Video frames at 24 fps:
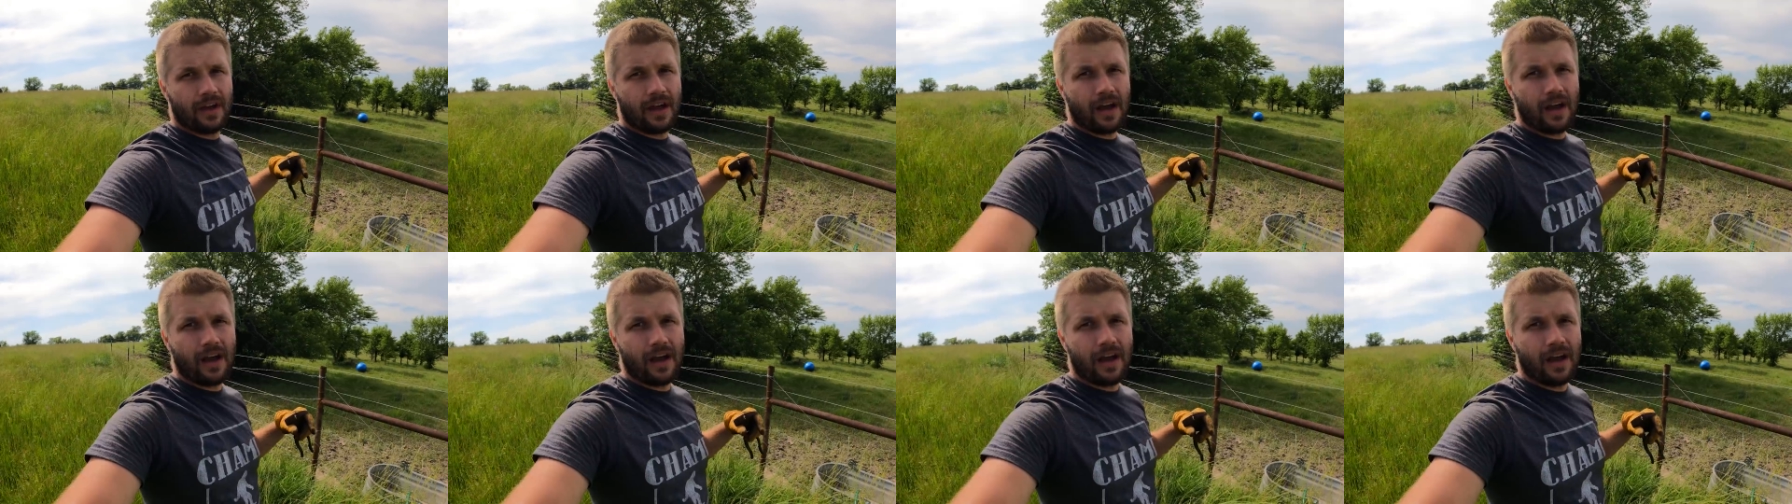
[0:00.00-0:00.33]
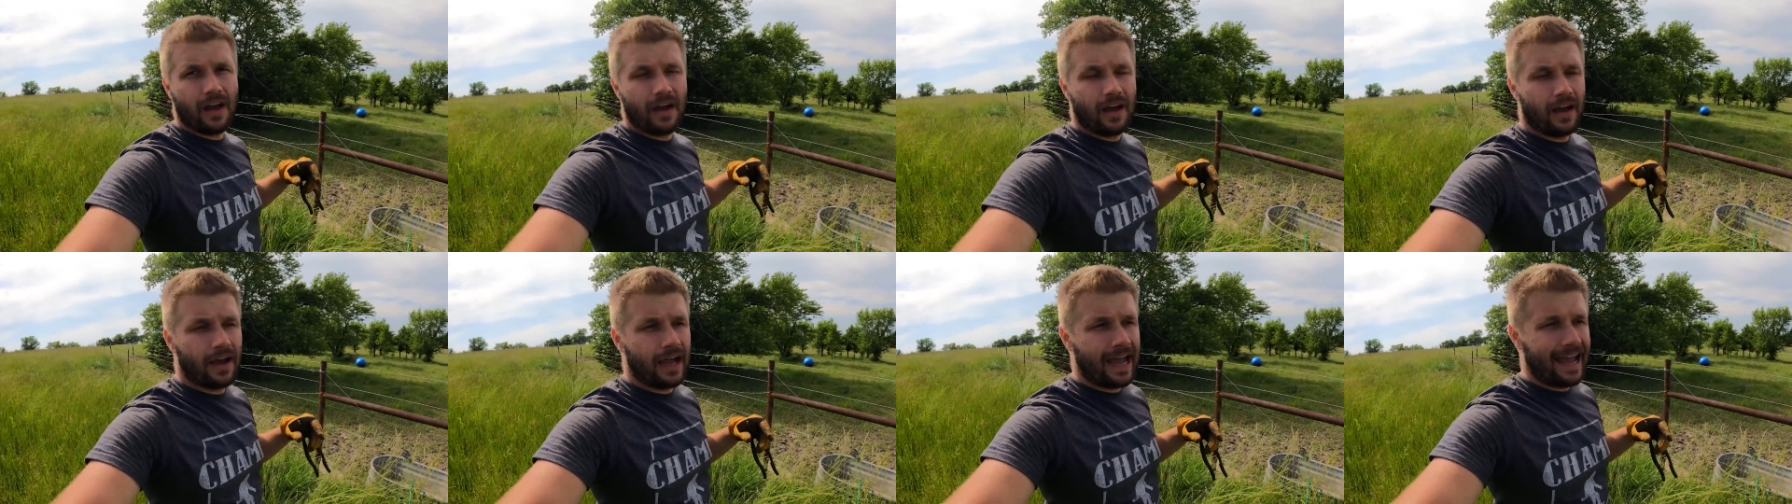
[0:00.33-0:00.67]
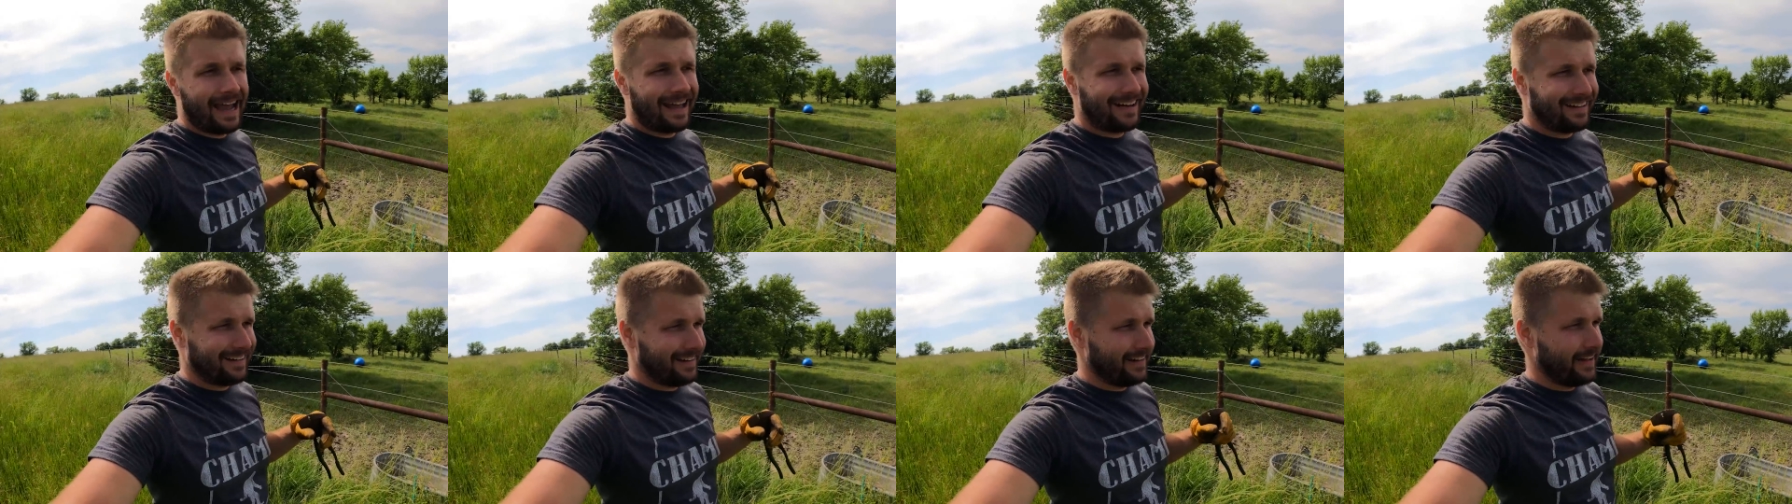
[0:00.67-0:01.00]
uh,
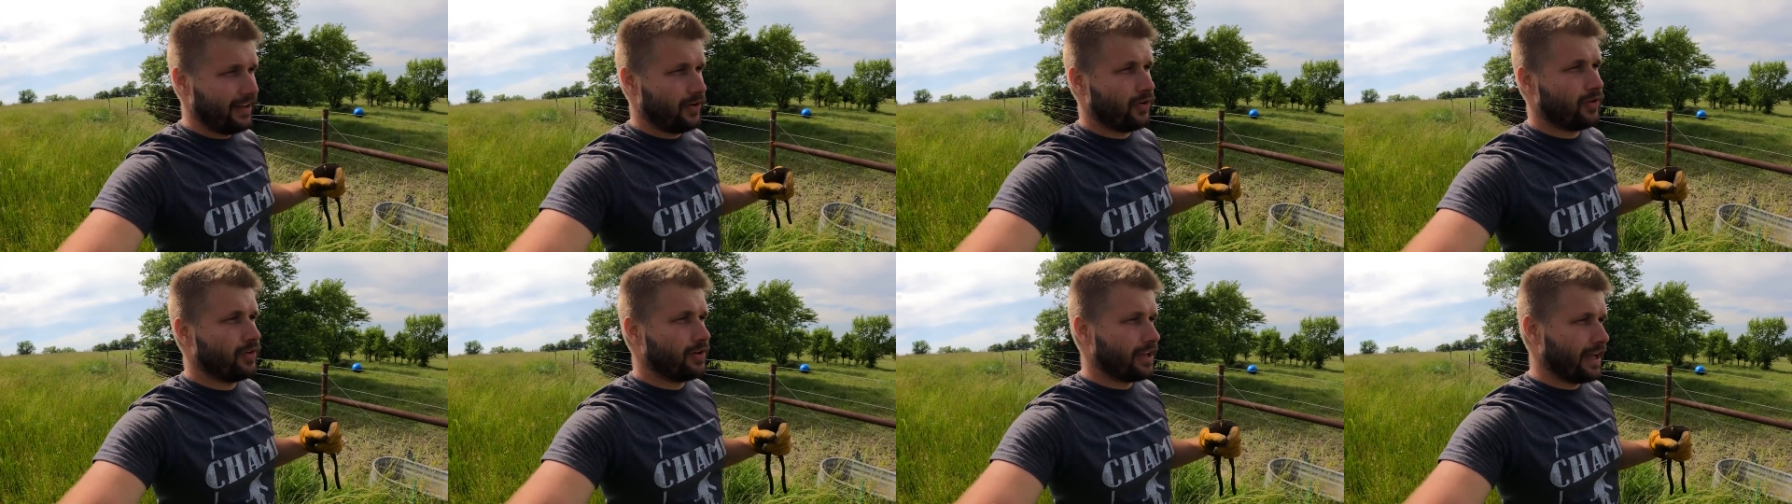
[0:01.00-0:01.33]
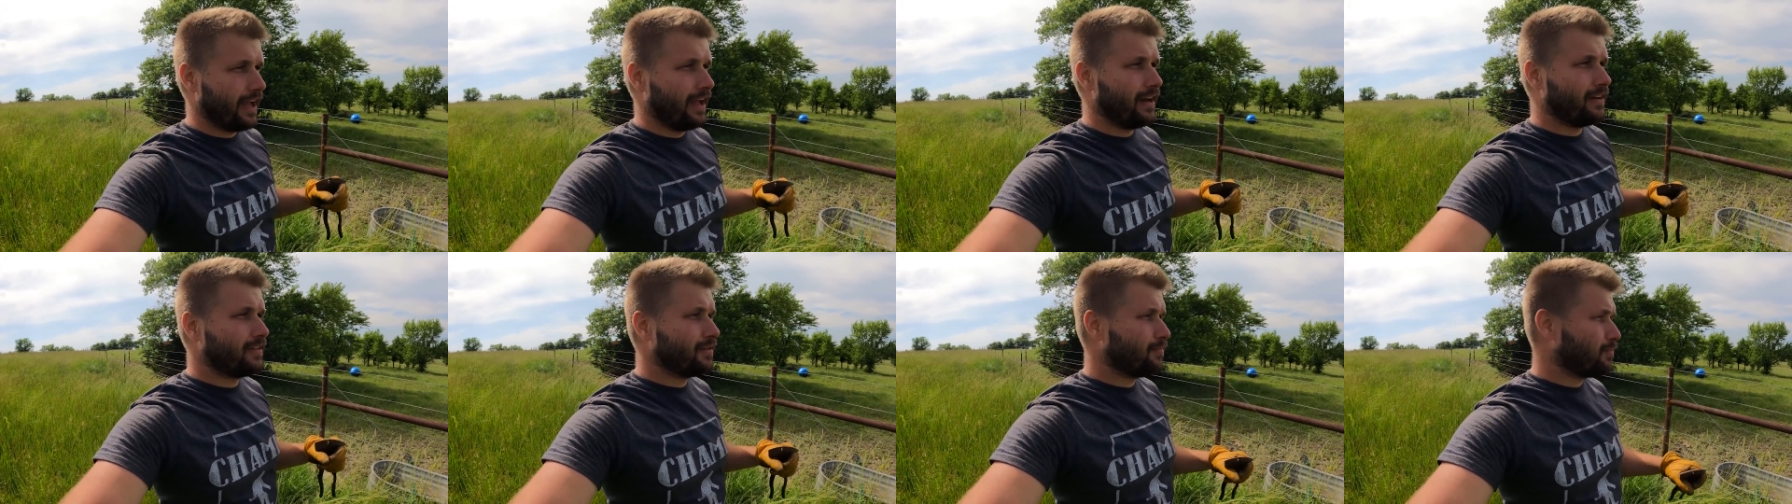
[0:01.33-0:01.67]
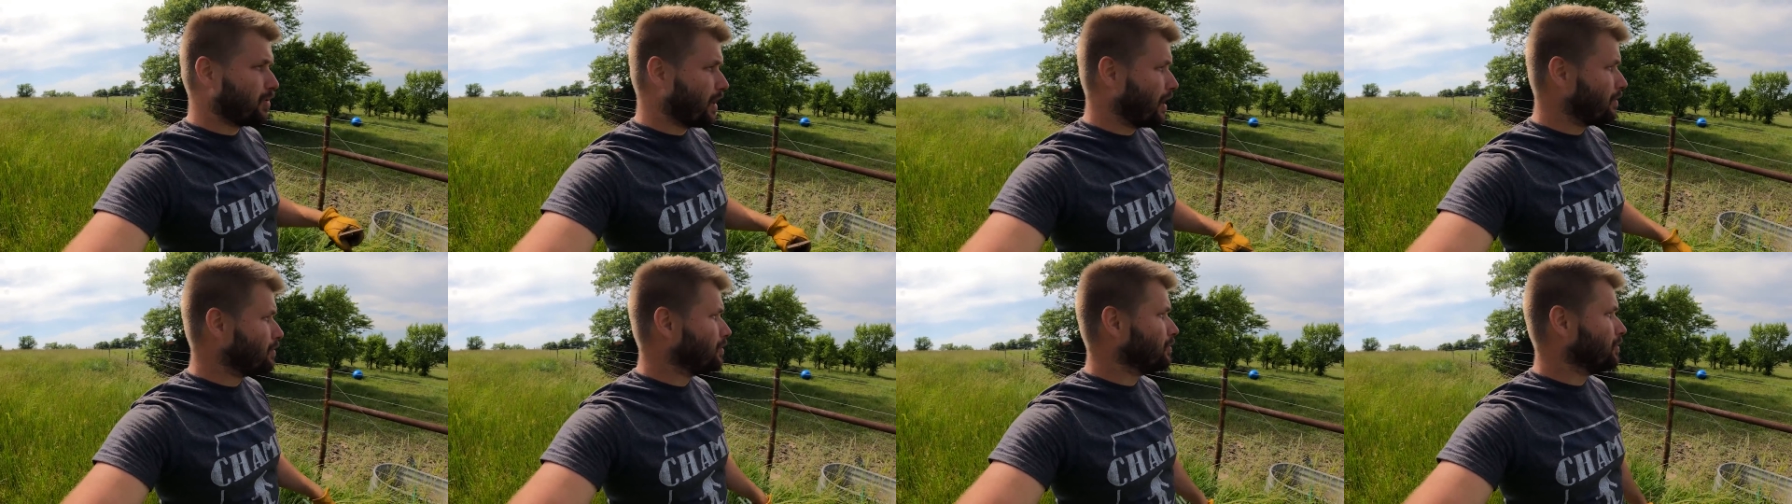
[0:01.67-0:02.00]
at a later date,
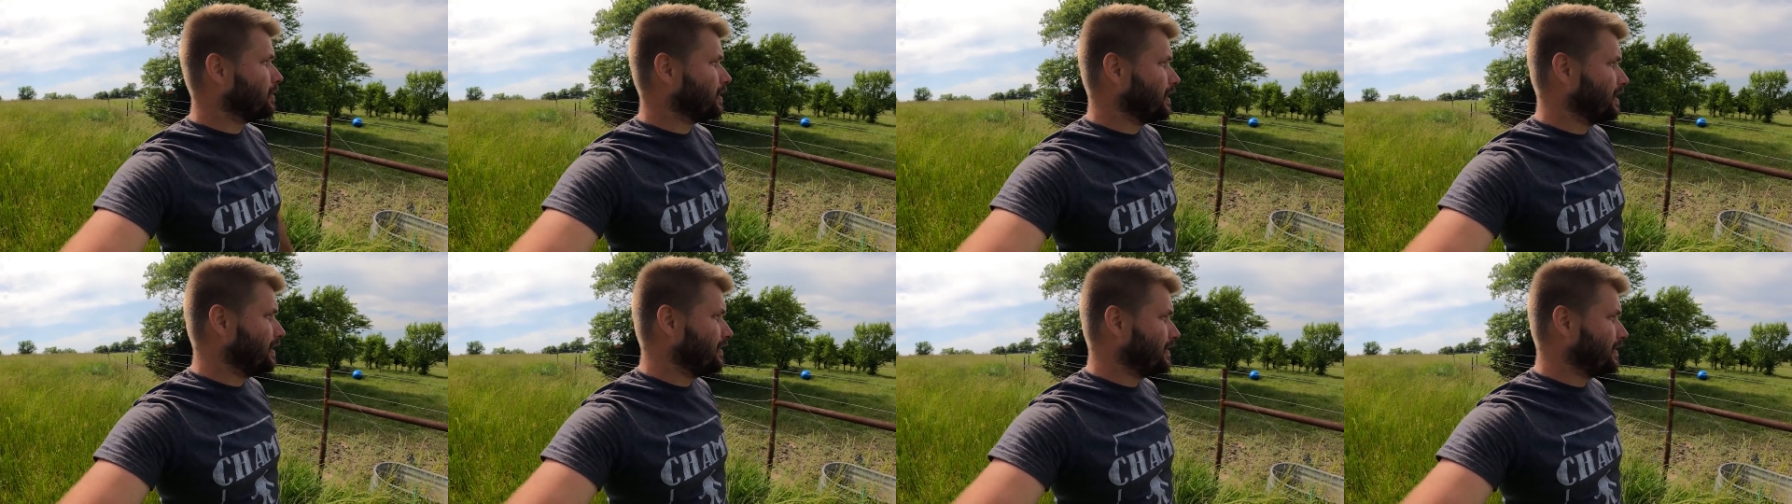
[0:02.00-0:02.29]
probably